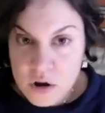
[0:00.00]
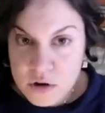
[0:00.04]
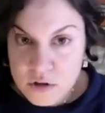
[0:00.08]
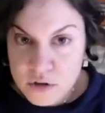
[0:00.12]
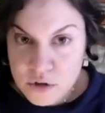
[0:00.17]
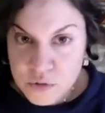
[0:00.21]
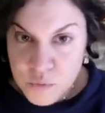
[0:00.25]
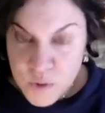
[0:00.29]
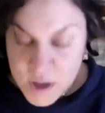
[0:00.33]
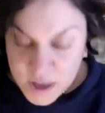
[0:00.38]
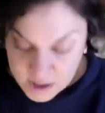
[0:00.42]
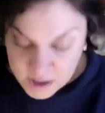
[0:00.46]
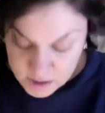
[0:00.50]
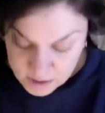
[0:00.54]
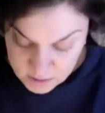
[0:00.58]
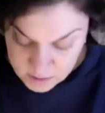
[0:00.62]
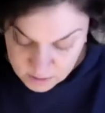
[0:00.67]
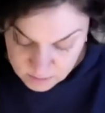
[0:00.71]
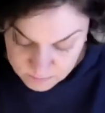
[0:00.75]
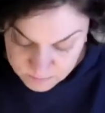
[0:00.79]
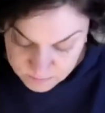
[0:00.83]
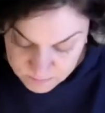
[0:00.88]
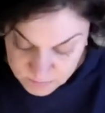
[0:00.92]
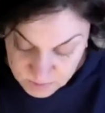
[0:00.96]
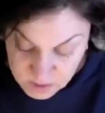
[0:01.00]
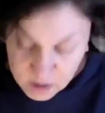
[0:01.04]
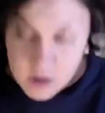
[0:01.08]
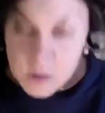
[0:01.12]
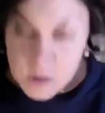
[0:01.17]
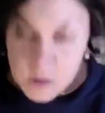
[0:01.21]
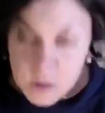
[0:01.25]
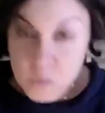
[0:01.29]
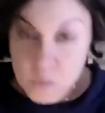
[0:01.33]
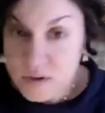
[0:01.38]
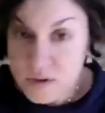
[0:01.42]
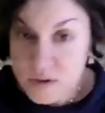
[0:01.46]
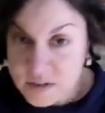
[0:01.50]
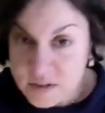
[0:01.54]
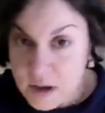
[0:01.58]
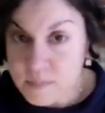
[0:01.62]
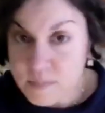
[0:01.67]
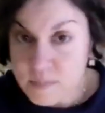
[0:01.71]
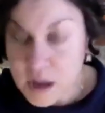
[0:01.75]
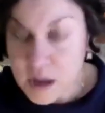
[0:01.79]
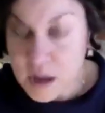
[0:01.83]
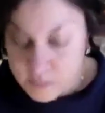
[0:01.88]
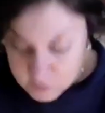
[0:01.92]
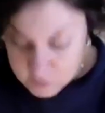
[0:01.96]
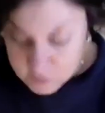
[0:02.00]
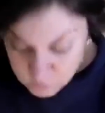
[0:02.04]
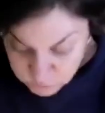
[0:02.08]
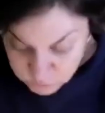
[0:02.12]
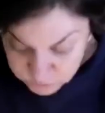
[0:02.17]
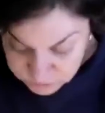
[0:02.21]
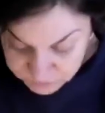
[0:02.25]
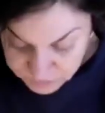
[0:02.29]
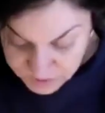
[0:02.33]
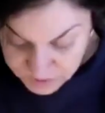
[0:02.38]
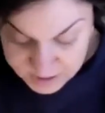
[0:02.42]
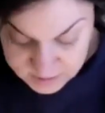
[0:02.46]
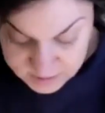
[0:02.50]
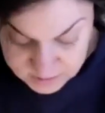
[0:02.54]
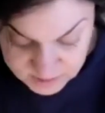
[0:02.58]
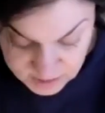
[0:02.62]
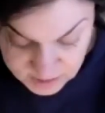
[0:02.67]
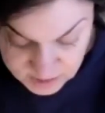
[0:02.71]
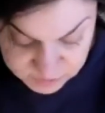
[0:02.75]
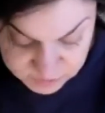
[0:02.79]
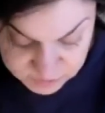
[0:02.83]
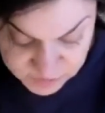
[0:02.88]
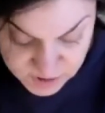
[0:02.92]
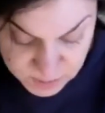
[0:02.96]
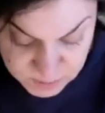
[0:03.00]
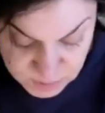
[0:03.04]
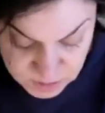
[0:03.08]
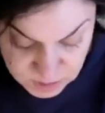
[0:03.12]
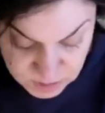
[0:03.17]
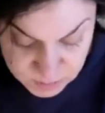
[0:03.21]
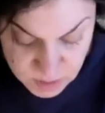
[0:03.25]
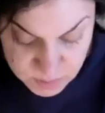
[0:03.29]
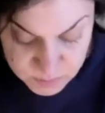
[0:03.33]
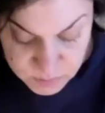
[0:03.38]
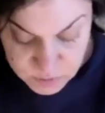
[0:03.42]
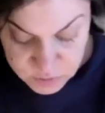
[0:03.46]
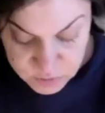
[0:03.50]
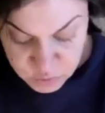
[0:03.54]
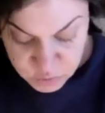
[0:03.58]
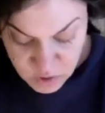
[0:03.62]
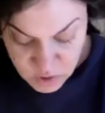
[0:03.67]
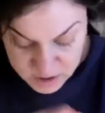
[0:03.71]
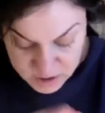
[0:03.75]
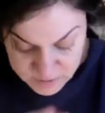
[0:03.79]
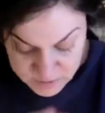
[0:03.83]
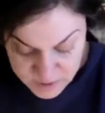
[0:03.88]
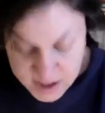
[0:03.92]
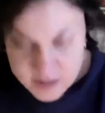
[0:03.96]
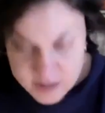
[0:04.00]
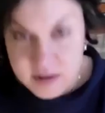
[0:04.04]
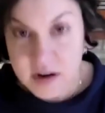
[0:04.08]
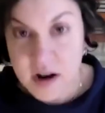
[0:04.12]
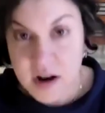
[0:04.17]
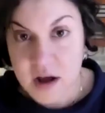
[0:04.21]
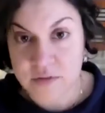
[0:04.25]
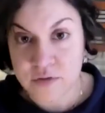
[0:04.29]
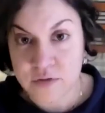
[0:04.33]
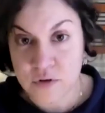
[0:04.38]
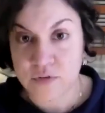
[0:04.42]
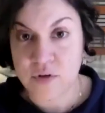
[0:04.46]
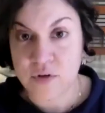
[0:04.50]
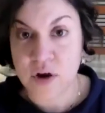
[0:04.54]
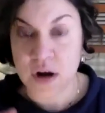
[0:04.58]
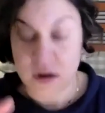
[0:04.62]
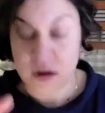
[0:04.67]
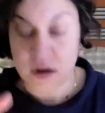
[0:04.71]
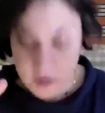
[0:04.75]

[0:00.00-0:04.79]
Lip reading: the way, we sometimes lose friends and family members who have had enough of our